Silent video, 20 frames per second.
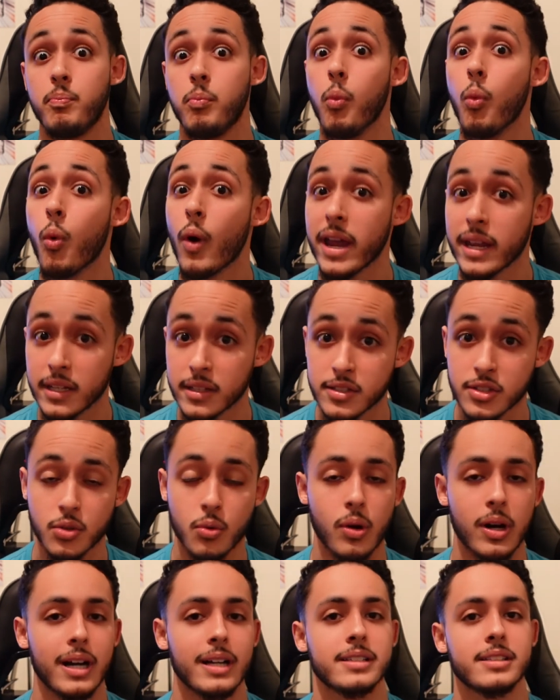weighted
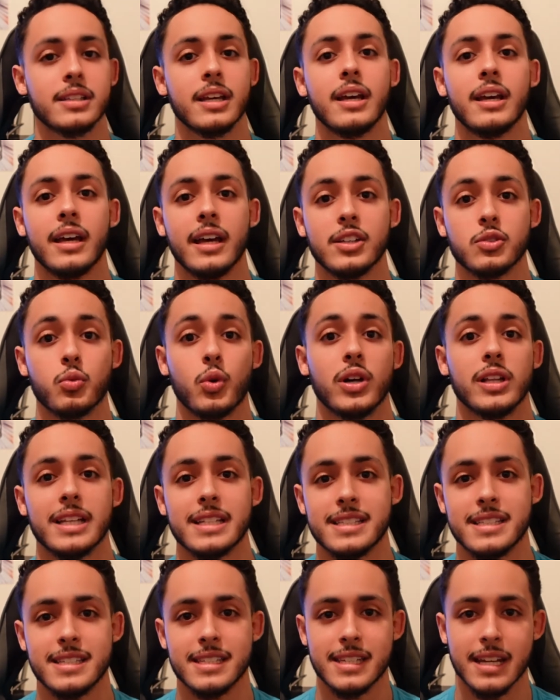squats, as well
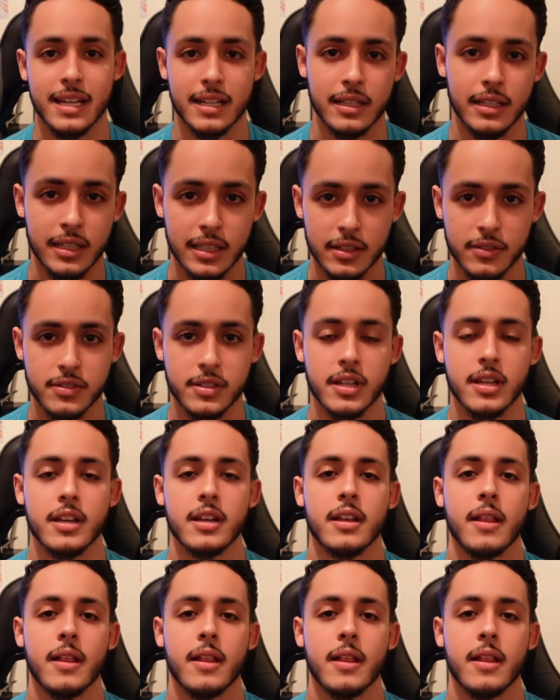as deadlifts,